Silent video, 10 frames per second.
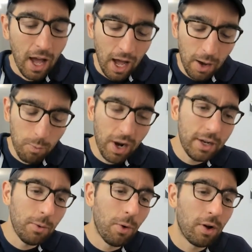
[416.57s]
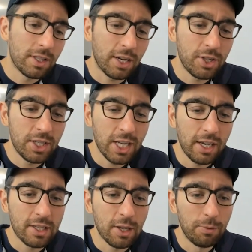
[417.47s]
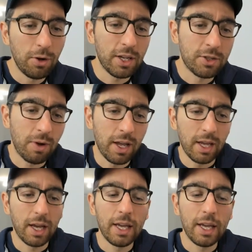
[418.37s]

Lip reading: Why in the World is actually sharing some knowledge right here.